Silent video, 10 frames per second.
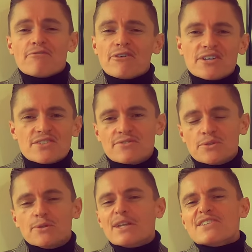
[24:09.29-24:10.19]
First of
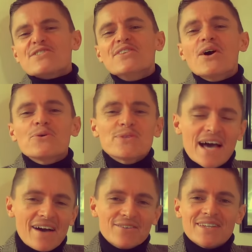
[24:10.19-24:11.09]
all, there's no
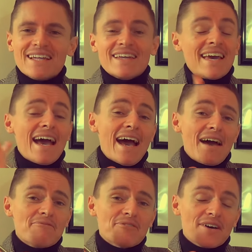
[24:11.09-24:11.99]
doubt that they
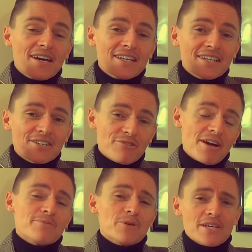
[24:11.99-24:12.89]
have an
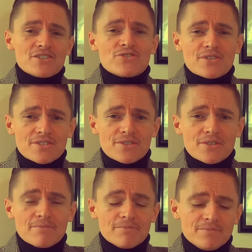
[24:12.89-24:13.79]
incredible history to
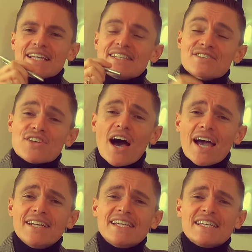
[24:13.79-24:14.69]
them. Their
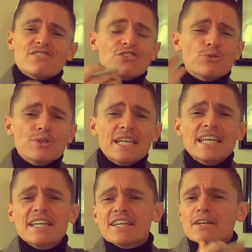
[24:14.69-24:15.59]
design is
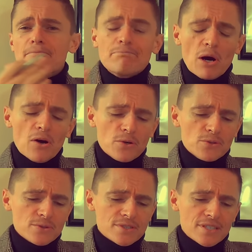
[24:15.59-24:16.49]
unique,
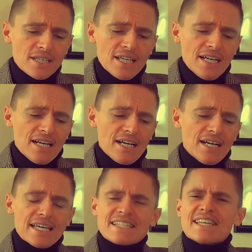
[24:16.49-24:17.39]
bold,
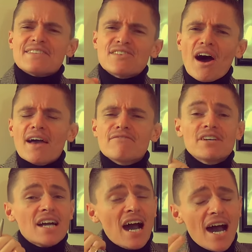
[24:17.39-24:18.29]
uh, it's a
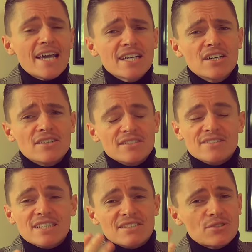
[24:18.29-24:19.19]
diving
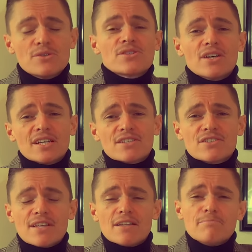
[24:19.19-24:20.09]
icon to a certain
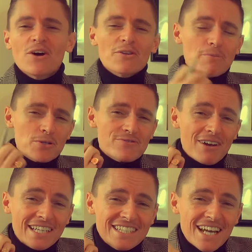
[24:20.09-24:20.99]
extent. Not the most
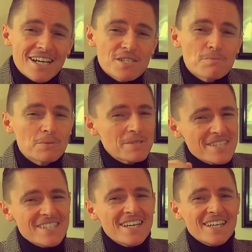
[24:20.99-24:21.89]
recognizable, but
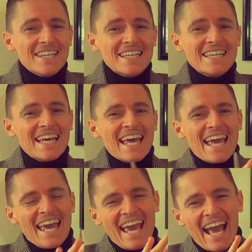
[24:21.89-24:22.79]
certainly
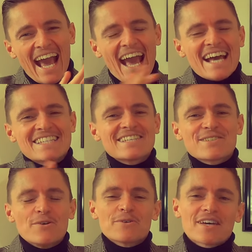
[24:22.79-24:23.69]
it has
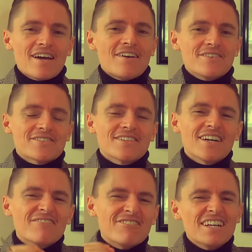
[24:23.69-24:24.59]
its own character, and
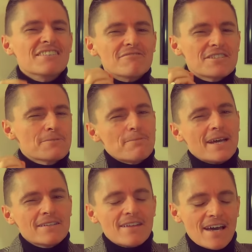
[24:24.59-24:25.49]
I really
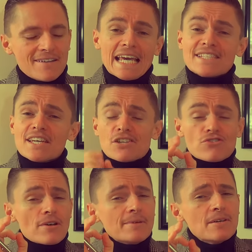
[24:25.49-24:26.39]
respect that. It's
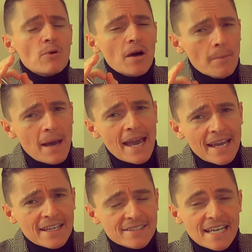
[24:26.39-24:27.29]
extremely well
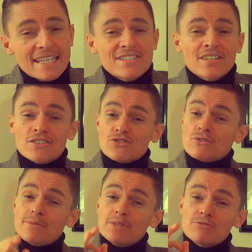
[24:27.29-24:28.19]
made, it's
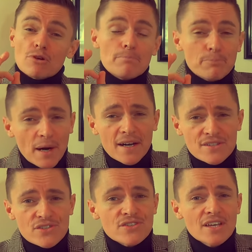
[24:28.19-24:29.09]
extremely
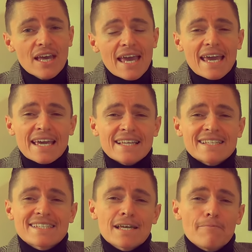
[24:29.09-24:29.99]
robust, it
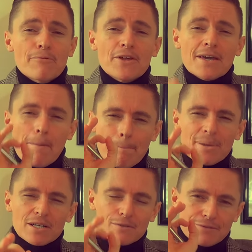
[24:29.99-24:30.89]
is something
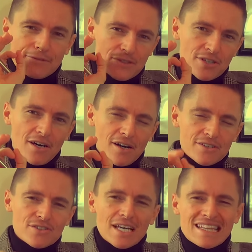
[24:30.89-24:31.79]
built for
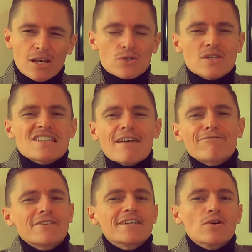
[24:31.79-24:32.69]
task, and those are
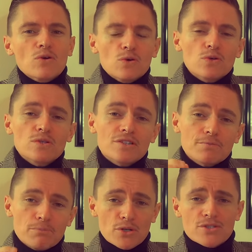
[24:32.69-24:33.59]
definitely all
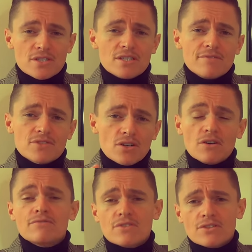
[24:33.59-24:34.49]
the positives
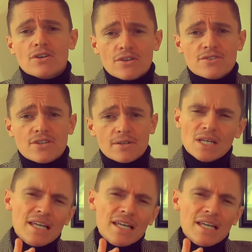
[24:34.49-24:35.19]
of the Doxa.